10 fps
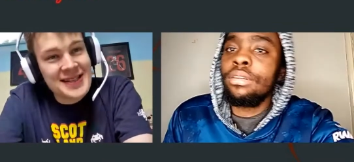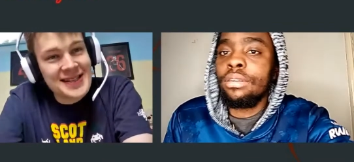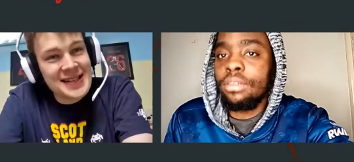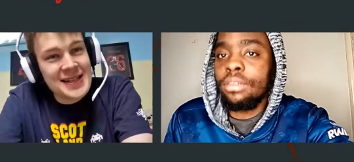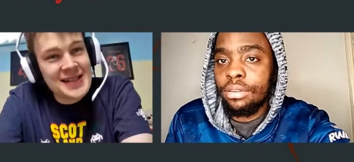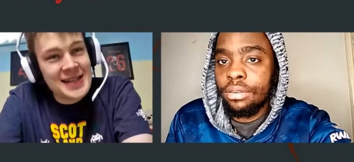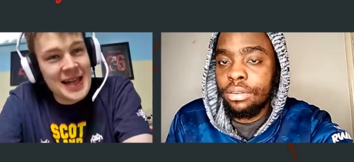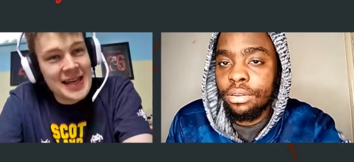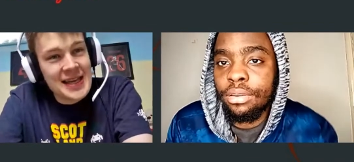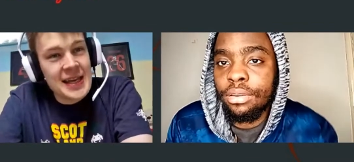Speaker 1: season
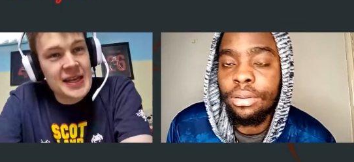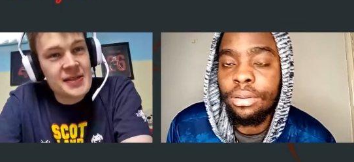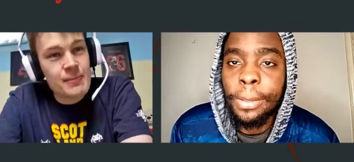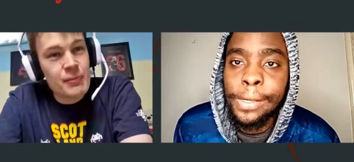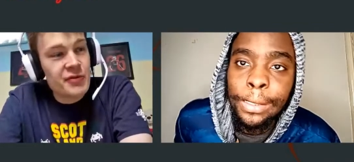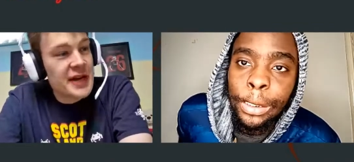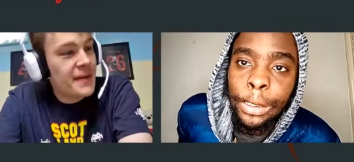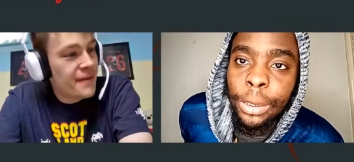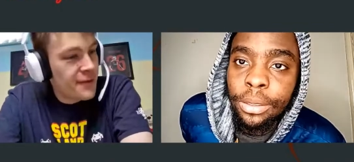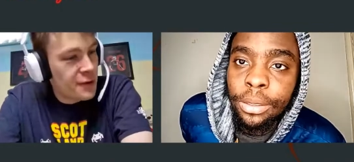against
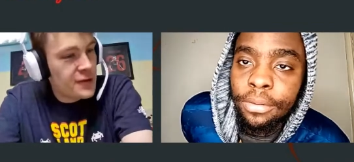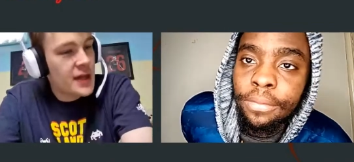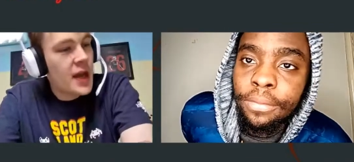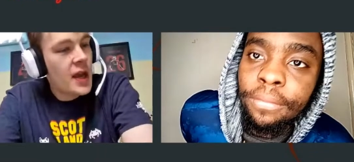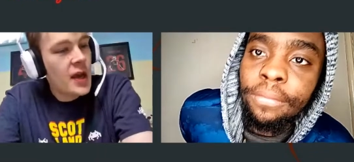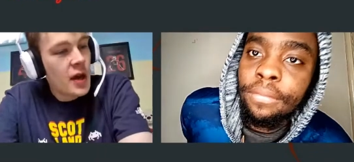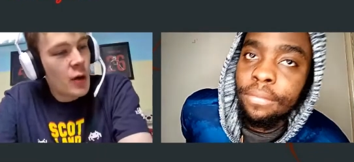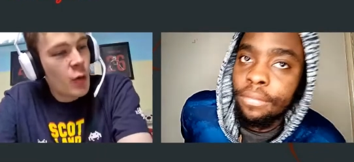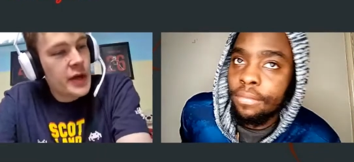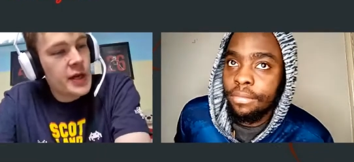Brentford
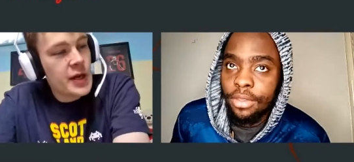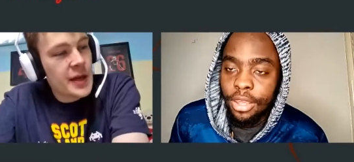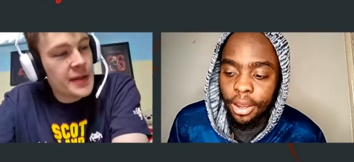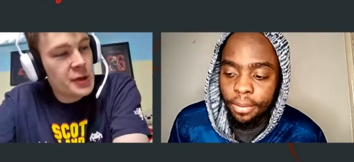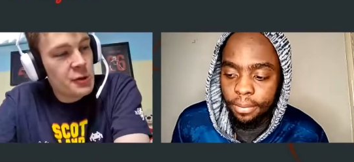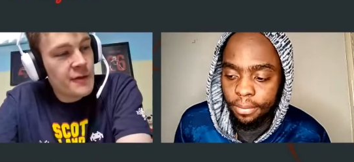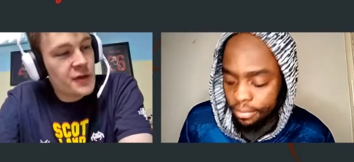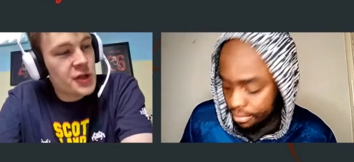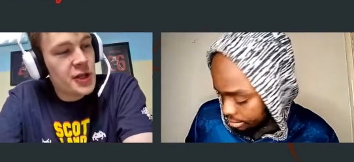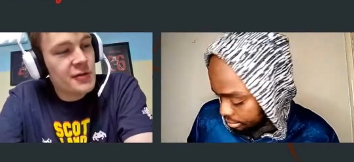away, yeah. and then you have
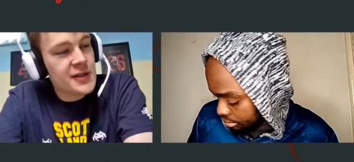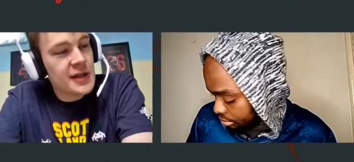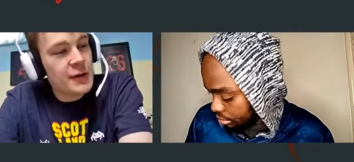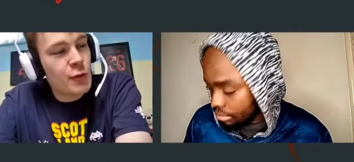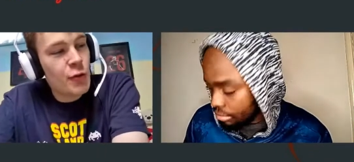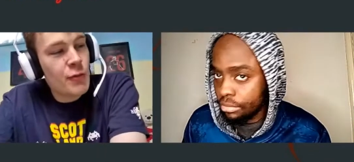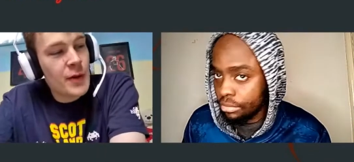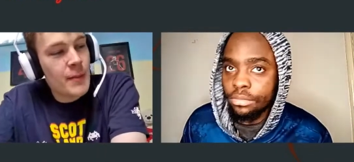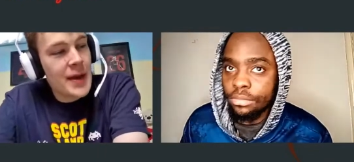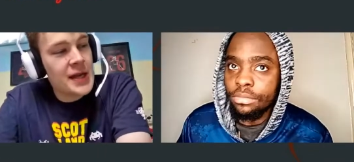Chelsea at home,
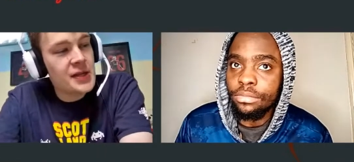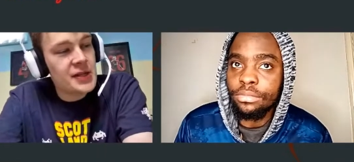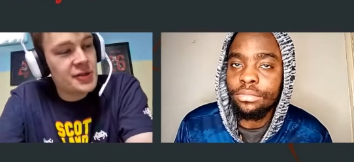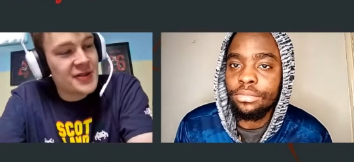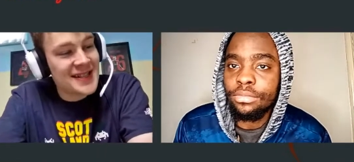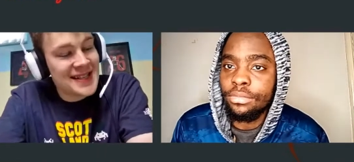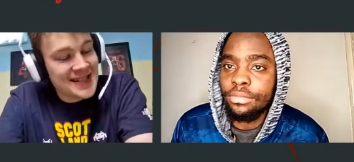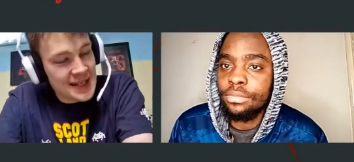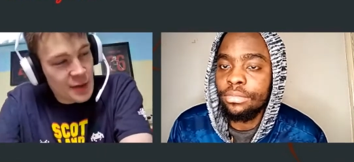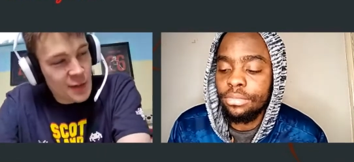Manchester
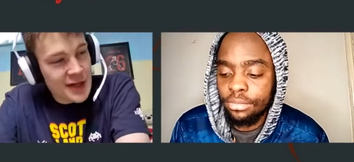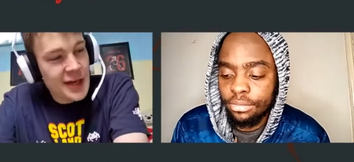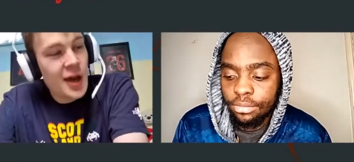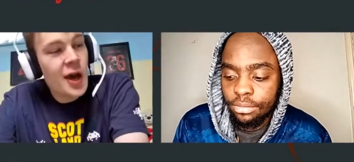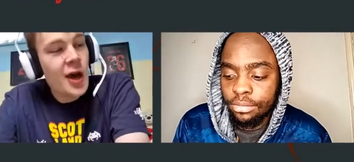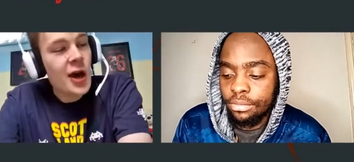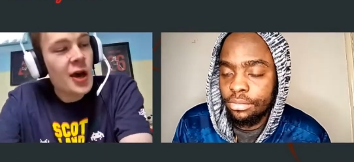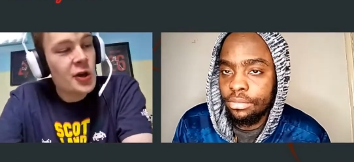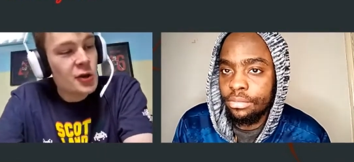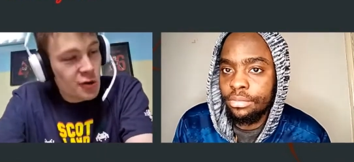City away,
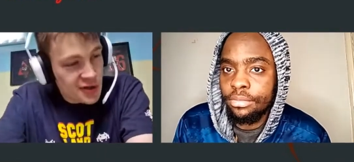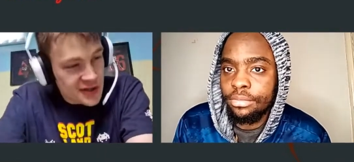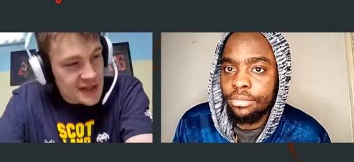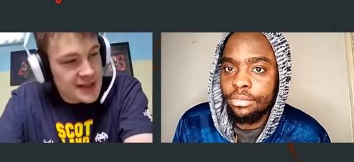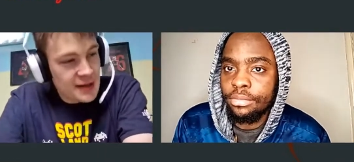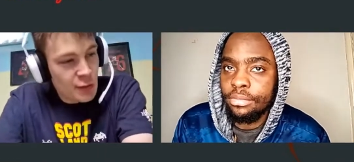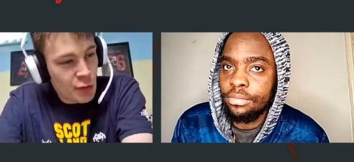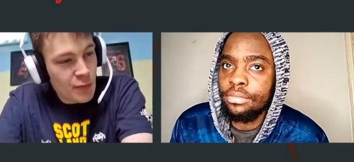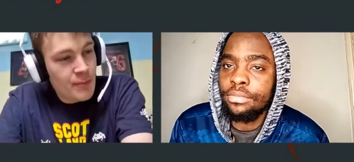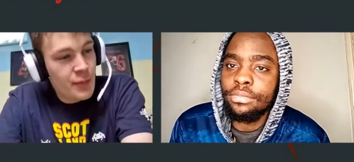Norwich City at
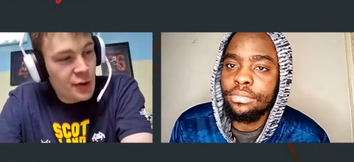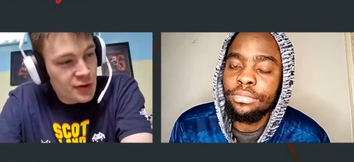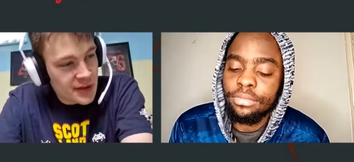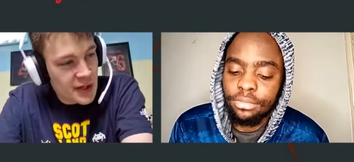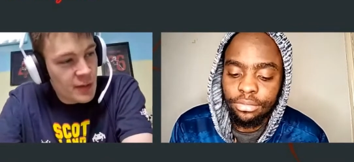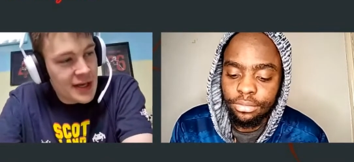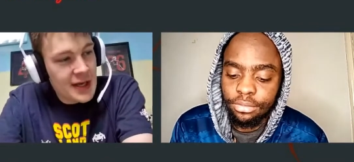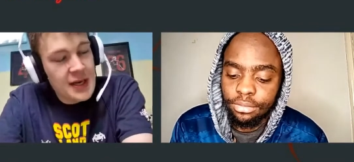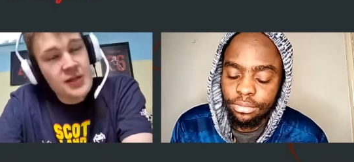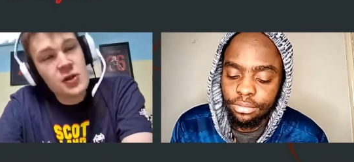home, Burnley away,
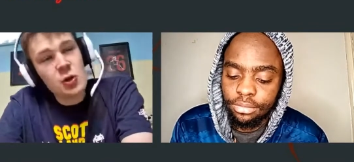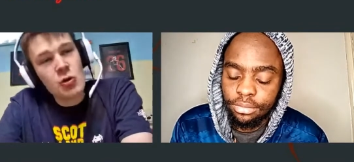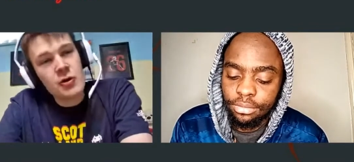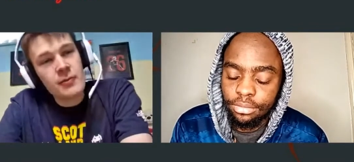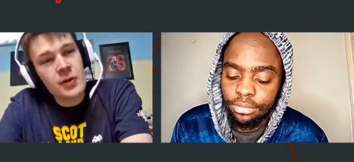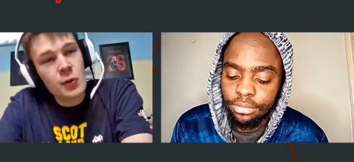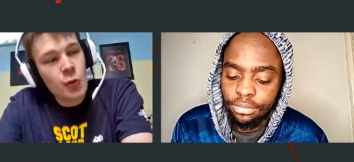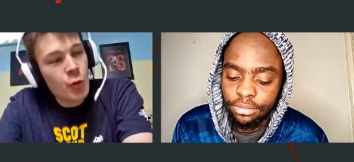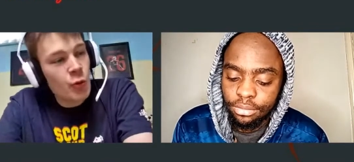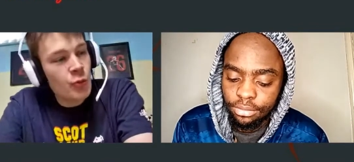and Tottenham at
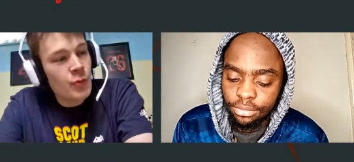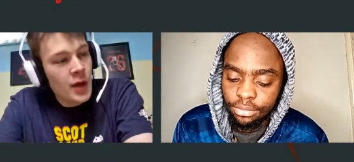home